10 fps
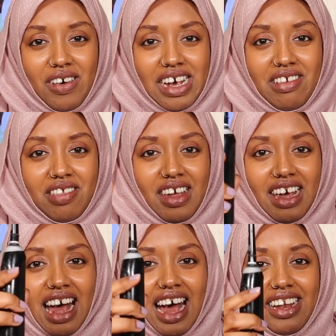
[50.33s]
crazy
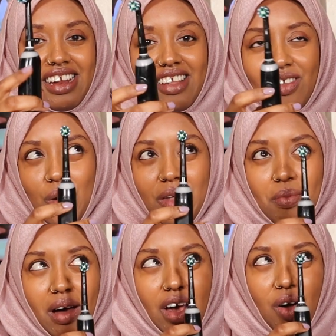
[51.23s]
thing I did with
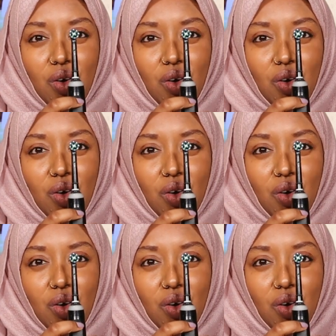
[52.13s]
my